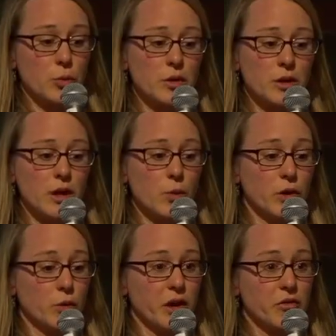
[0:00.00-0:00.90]
in Germany
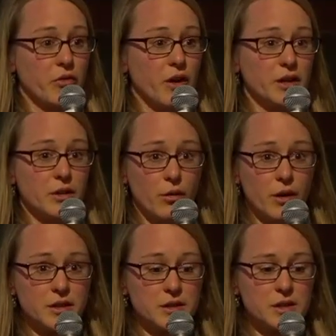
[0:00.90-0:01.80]
and where you can find
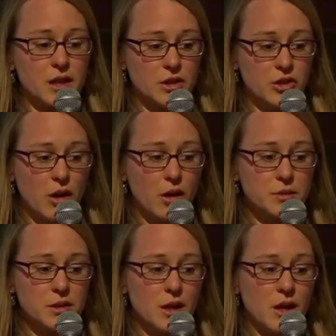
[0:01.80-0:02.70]
grants and
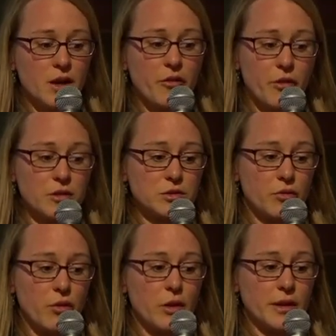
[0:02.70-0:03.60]
jobs.
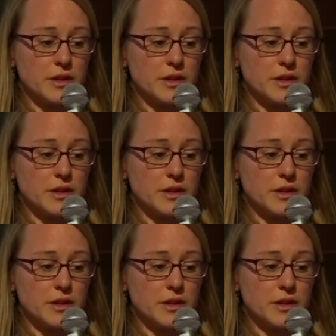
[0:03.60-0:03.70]
First of